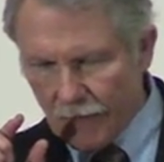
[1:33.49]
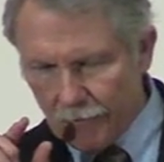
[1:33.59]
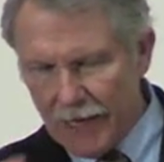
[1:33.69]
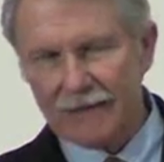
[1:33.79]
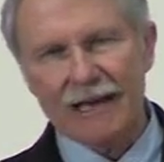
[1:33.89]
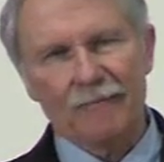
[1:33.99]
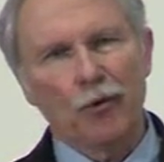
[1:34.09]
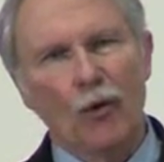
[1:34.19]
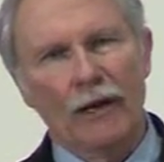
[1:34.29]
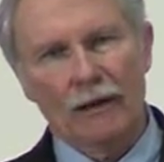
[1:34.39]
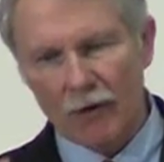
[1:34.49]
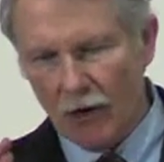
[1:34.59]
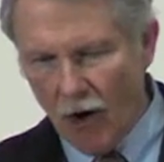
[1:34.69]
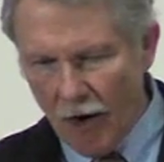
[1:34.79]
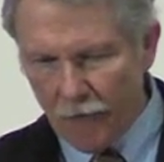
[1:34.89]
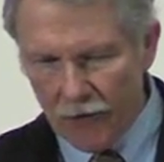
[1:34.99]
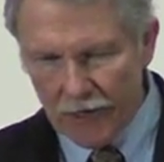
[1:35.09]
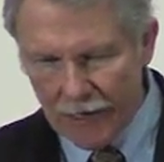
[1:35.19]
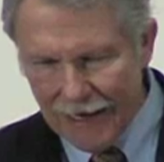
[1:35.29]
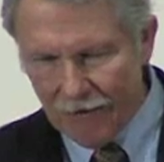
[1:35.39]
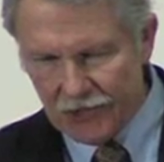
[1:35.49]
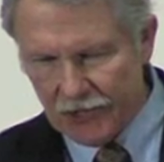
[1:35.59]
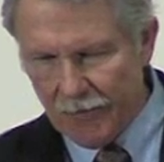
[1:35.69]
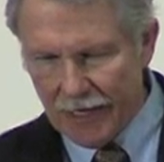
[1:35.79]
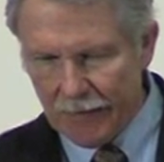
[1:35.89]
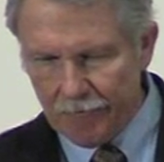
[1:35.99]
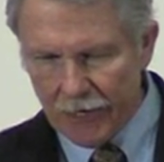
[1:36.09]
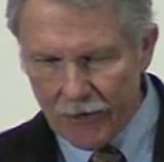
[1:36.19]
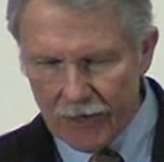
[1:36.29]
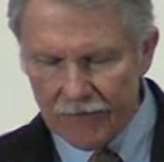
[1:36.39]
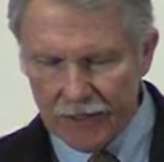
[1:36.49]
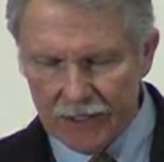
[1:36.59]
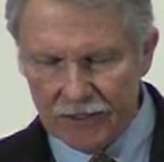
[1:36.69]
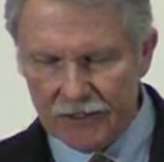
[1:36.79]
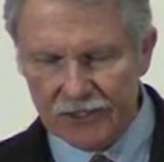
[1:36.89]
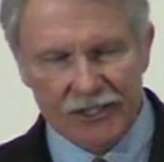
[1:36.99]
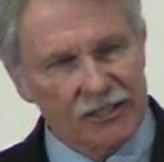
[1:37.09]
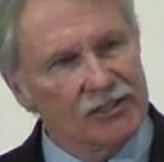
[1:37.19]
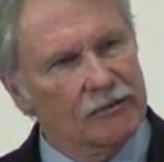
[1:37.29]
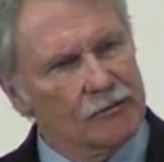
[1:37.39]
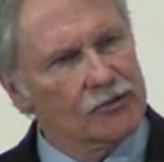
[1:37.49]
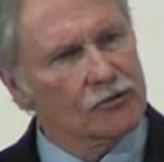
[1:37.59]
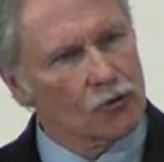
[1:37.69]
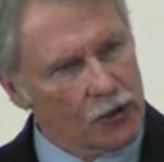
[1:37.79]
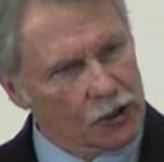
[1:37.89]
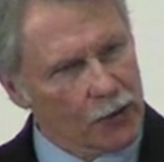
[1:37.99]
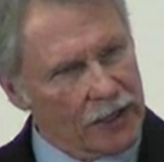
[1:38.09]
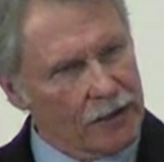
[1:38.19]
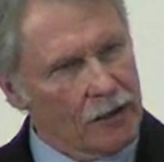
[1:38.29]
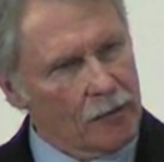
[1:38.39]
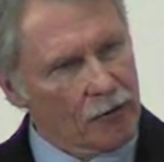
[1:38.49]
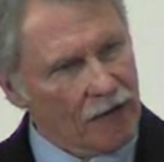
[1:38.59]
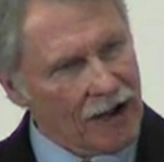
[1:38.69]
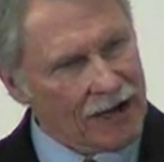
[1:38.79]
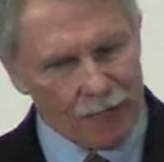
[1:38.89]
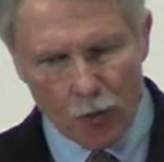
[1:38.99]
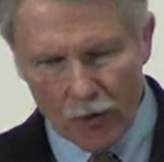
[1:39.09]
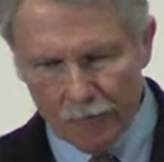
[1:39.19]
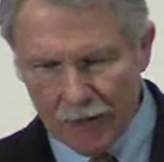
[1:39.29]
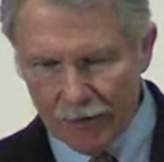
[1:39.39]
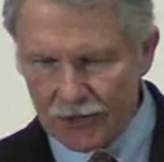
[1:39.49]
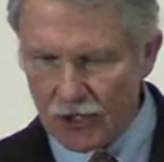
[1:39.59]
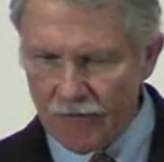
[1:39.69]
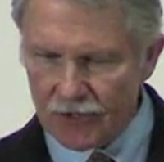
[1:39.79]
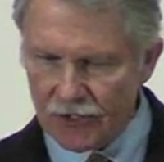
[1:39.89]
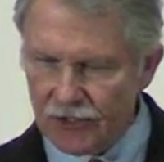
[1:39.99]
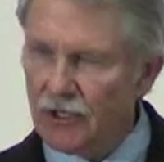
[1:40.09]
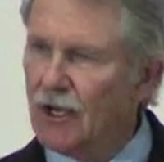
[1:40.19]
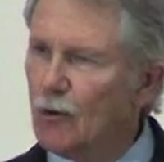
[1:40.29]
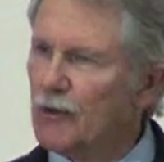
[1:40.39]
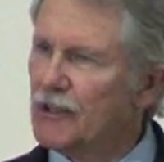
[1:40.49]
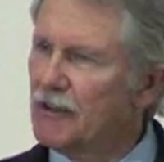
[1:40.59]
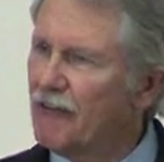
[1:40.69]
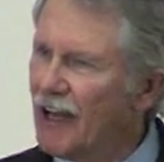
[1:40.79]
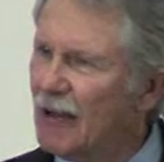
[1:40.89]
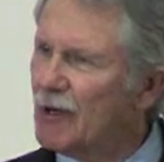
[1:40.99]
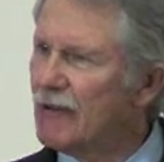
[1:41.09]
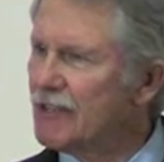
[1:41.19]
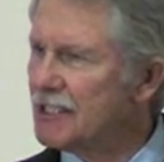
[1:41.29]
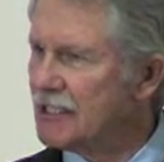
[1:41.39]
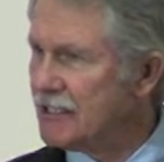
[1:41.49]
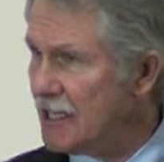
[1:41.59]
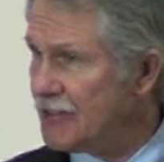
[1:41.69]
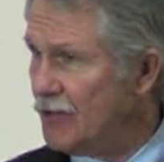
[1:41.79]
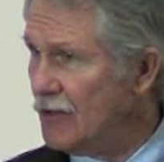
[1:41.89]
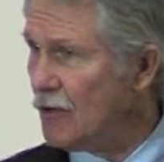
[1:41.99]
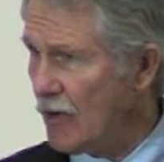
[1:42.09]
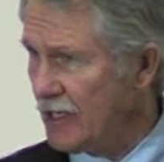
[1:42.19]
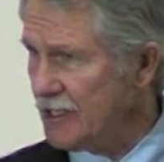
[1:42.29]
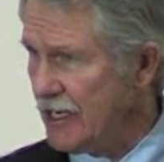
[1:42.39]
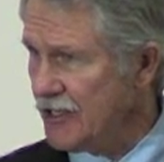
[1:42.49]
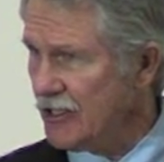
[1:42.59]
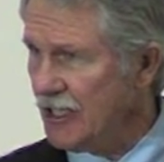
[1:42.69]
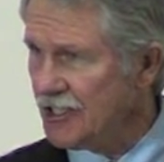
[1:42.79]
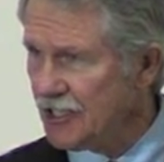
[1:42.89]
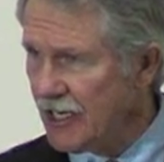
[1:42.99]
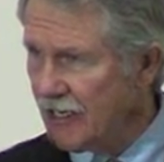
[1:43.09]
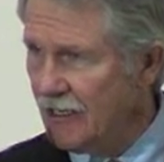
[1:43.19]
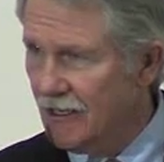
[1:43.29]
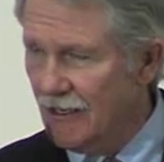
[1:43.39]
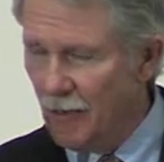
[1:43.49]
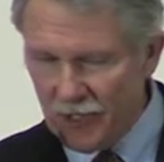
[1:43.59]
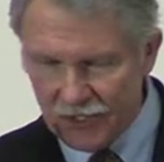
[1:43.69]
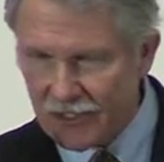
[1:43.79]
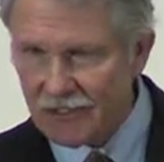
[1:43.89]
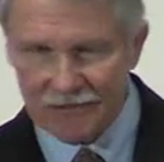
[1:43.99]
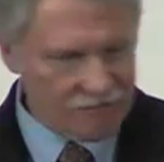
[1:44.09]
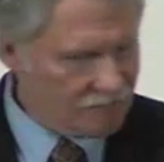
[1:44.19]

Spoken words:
make that point, I want to offer an analogy by comparing the systems through which we provide important public services with the development of a successful organization, let's say a business.